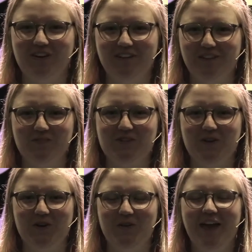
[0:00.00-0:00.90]
in level
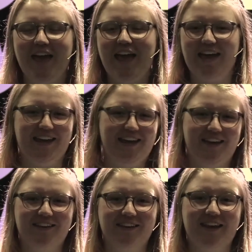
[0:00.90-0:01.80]
two
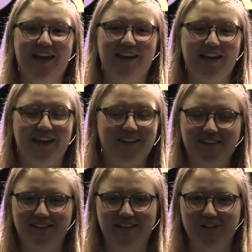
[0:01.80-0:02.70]
and can hang out in
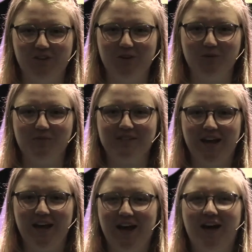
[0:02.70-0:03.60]
connect groups.
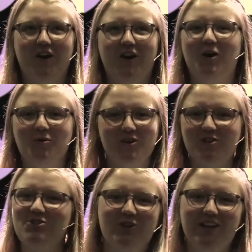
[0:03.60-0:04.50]
Oh, what a
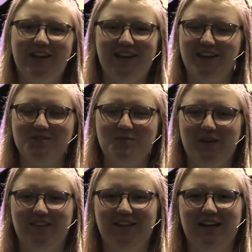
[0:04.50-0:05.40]
journey it has
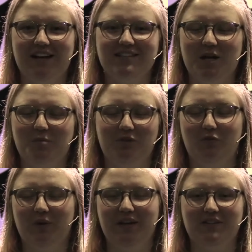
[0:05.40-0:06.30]
been the last couple of
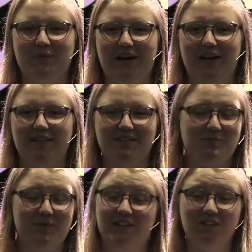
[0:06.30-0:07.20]
weeks, right? There's
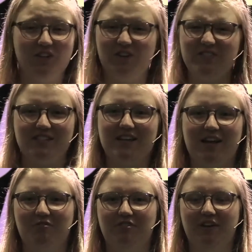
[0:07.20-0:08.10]
been a lot of
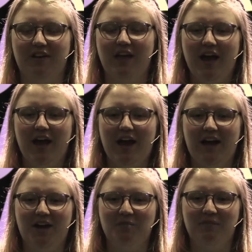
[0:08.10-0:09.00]
discomfort
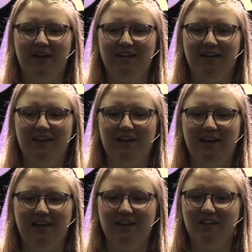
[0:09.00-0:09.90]
and
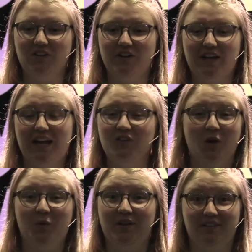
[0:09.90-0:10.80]
a lot of
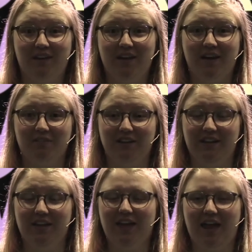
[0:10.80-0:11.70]
unknown,
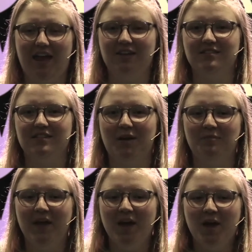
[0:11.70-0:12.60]
really.
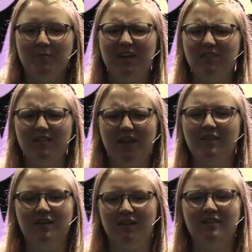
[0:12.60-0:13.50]
But even
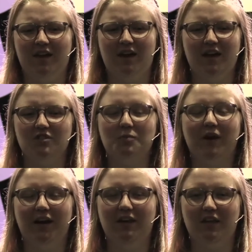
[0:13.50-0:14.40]
then, in that, I just
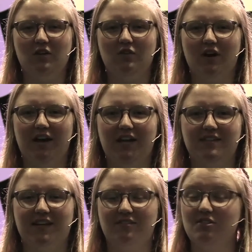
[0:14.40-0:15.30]
pray that you
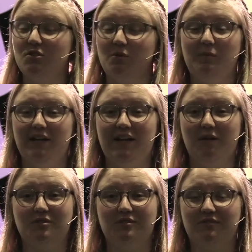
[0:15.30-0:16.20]
guys are still being
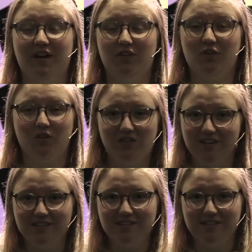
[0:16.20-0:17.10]
able to find the
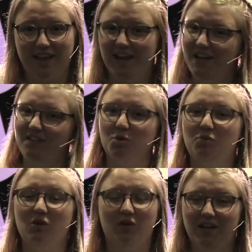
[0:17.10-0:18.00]
goodness and the
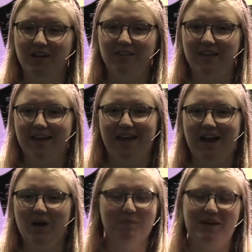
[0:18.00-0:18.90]
beauty that
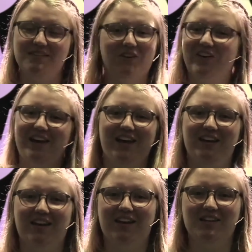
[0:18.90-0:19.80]
our amazing
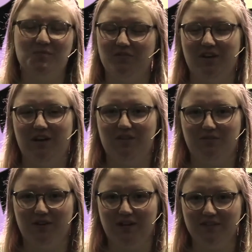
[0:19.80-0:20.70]
Creator has provided
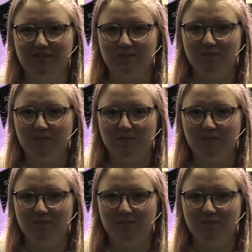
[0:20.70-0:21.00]
for us.